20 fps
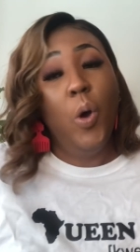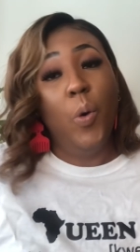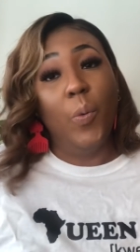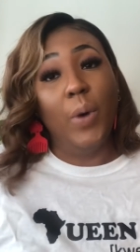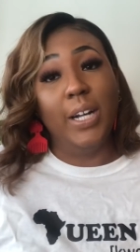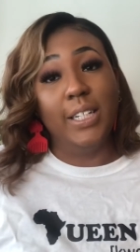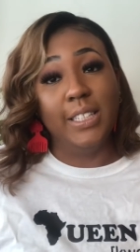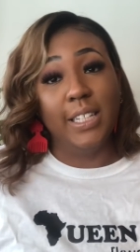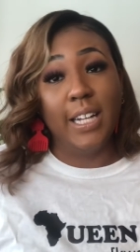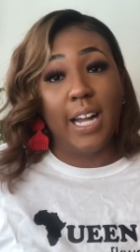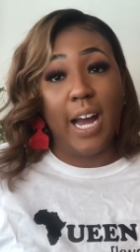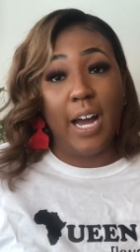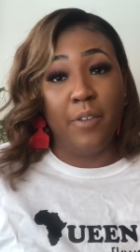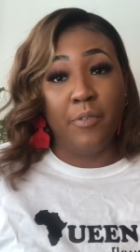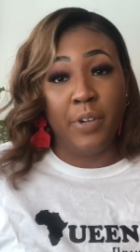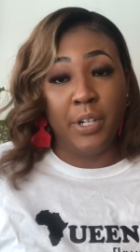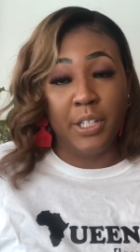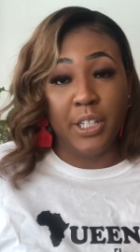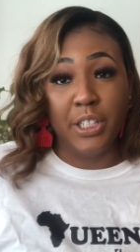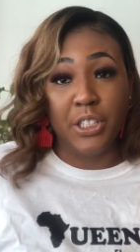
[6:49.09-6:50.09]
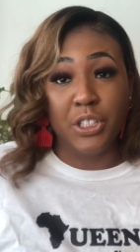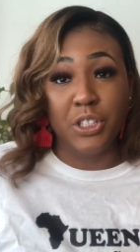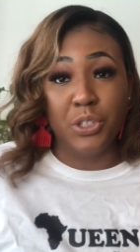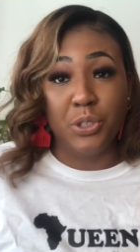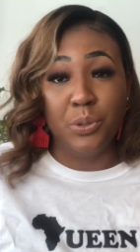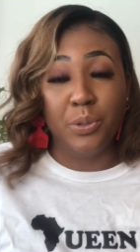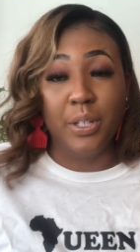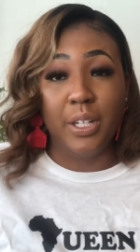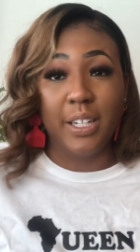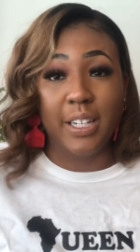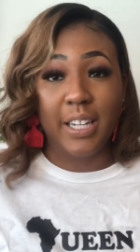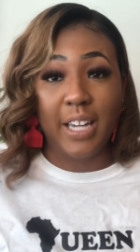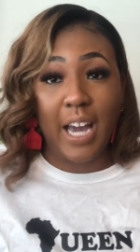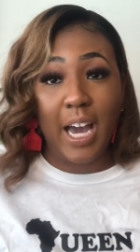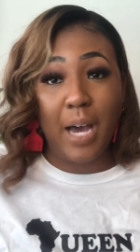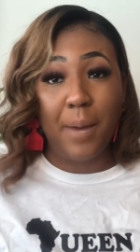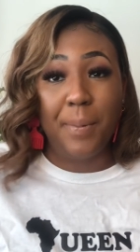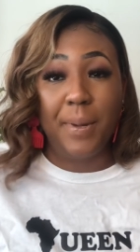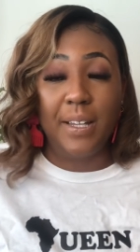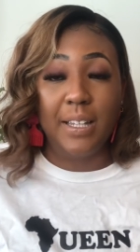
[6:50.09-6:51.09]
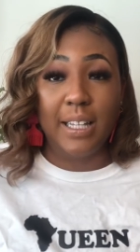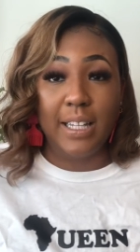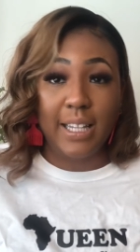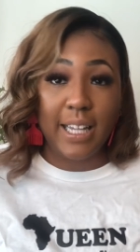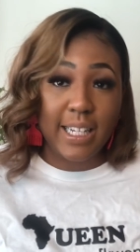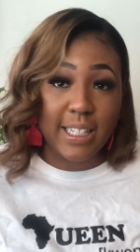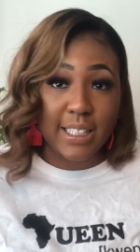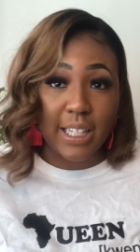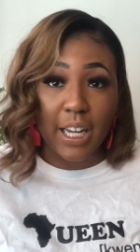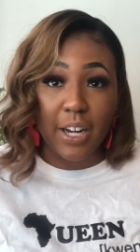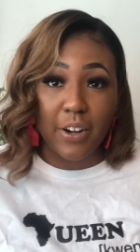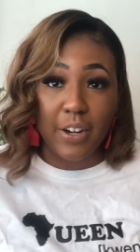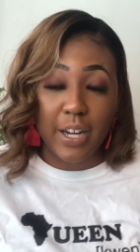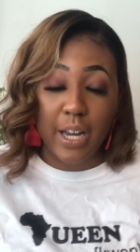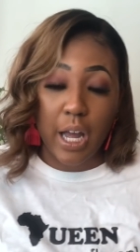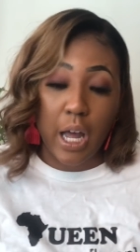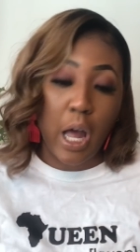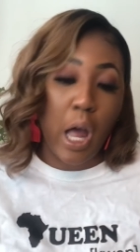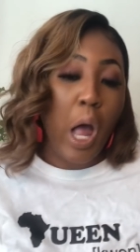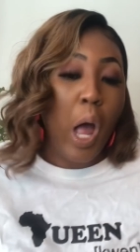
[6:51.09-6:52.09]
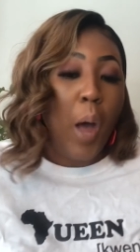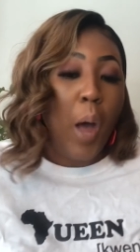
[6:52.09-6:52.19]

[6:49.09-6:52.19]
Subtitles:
where I did add foundation to the cap and the lace area,